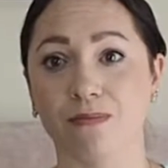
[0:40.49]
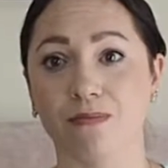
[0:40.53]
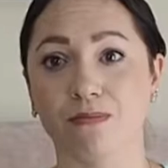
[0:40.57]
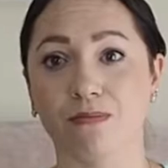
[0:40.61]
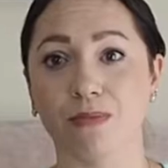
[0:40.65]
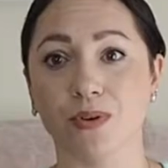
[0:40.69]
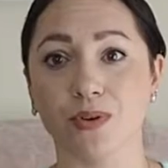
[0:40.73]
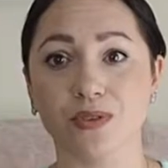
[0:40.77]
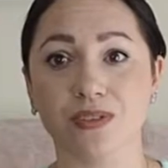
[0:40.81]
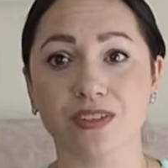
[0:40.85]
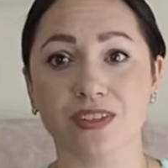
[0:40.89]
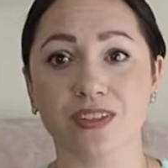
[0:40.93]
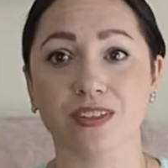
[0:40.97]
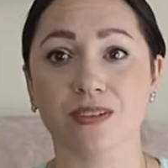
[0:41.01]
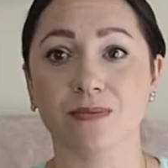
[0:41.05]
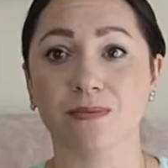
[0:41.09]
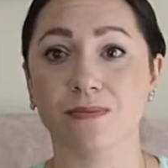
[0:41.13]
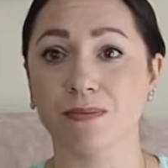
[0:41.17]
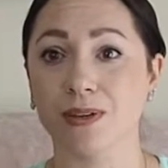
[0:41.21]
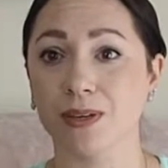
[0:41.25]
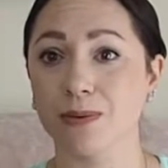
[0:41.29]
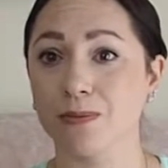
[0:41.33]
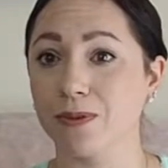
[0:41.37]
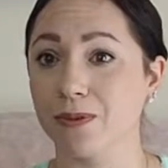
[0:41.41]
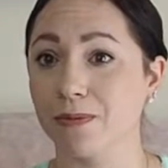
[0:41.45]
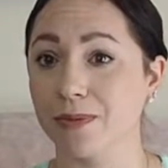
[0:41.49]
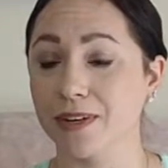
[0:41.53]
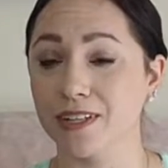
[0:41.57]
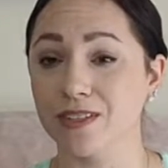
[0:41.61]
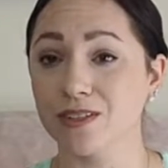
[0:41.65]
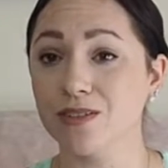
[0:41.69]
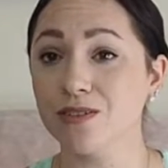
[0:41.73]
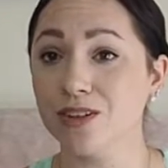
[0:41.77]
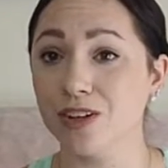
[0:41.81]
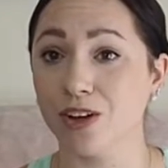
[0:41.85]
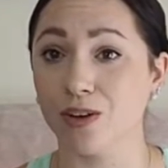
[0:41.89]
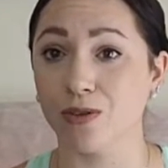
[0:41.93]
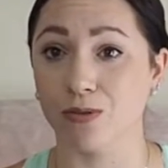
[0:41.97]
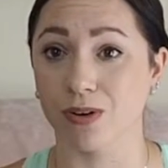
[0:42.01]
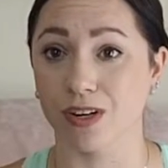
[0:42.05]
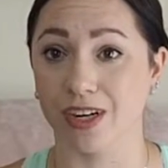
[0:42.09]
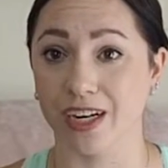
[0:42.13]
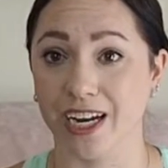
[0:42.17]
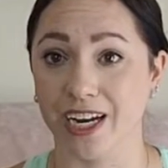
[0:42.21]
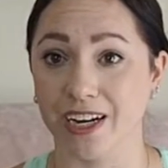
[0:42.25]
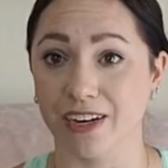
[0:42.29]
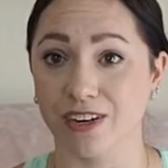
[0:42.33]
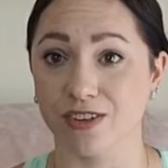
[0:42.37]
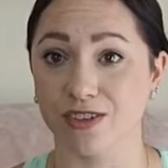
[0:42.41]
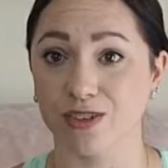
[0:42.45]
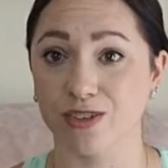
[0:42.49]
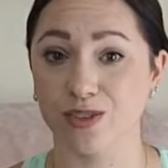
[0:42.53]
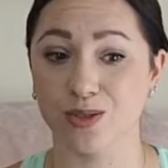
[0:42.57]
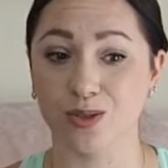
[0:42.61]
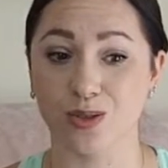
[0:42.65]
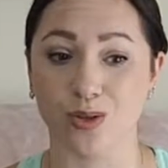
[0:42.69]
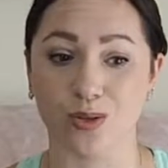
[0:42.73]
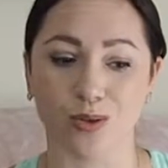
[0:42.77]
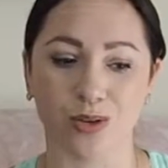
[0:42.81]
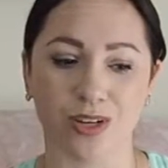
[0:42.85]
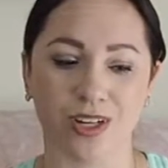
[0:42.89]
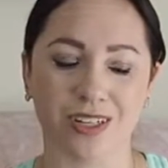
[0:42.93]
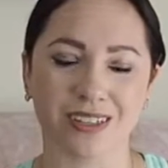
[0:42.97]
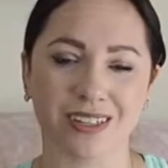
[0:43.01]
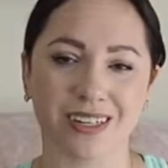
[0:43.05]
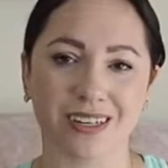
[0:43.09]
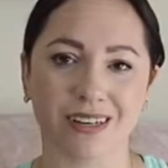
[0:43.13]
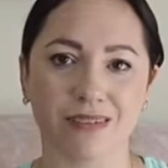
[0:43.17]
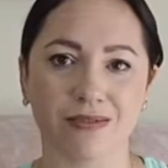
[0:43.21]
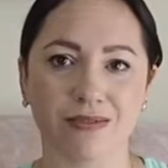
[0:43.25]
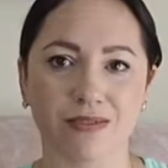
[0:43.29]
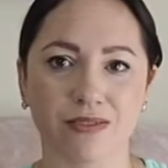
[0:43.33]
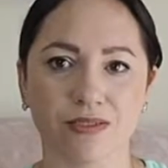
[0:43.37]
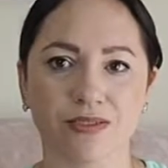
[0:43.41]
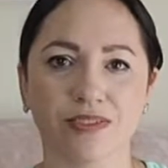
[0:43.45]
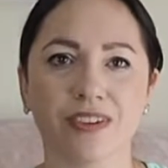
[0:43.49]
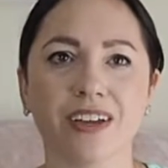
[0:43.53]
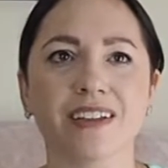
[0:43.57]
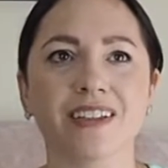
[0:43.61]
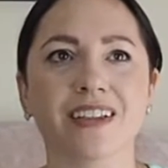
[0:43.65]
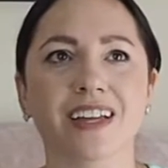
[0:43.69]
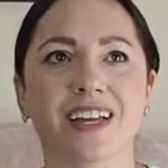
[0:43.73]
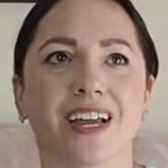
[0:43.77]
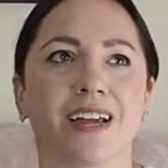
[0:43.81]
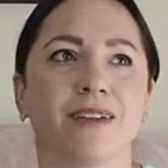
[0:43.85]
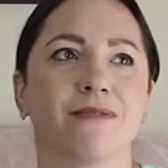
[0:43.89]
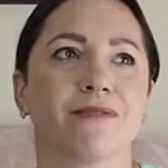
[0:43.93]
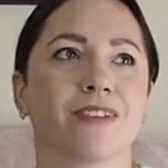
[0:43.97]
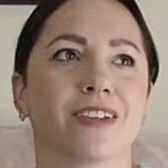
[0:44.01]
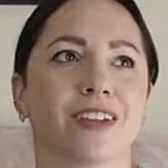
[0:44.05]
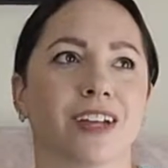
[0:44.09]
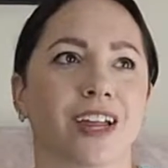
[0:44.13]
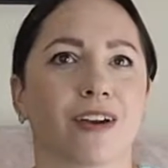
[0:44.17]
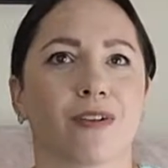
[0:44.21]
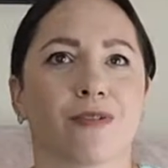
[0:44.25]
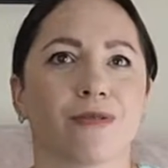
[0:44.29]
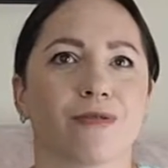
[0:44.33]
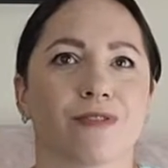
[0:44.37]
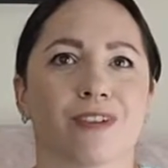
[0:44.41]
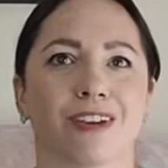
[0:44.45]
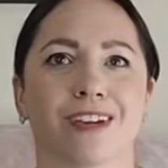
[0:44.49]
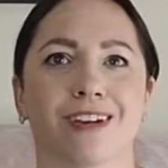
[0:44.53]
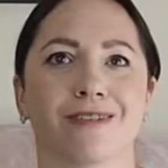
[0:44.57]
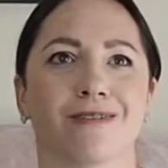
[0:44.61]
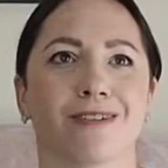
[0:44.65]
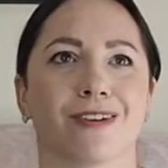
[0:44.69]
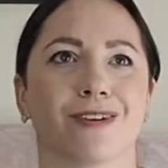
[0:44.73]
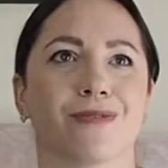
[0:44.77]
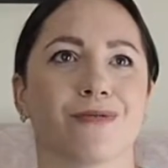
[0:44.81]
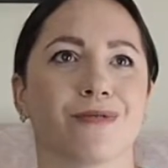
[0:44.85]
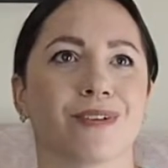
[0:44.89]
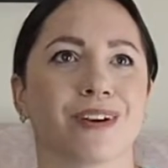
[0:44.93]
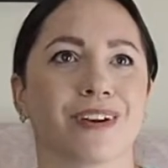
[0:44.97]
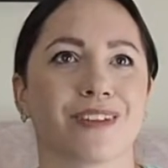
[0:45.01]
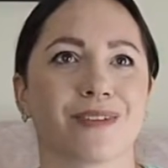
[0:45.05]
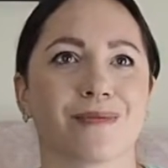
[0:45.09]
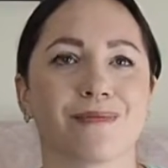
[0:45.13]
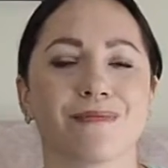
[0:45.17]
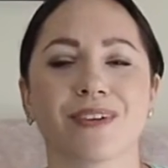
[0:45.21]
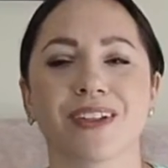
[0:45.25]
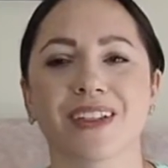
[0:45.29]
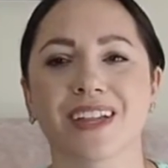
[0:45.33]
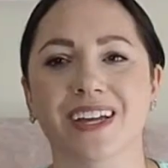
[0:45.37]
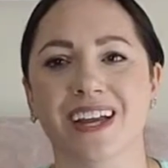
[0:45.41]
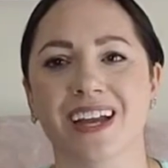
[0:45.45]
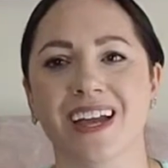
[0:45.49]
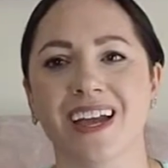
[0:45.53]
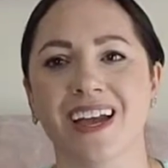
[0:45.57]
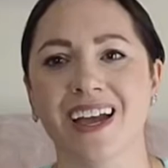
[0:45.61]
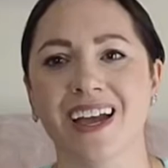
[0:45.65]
most of the people at my studio wear Gaynors, so it's kind of not like I feel like I don't fit in if I don't wear them, but like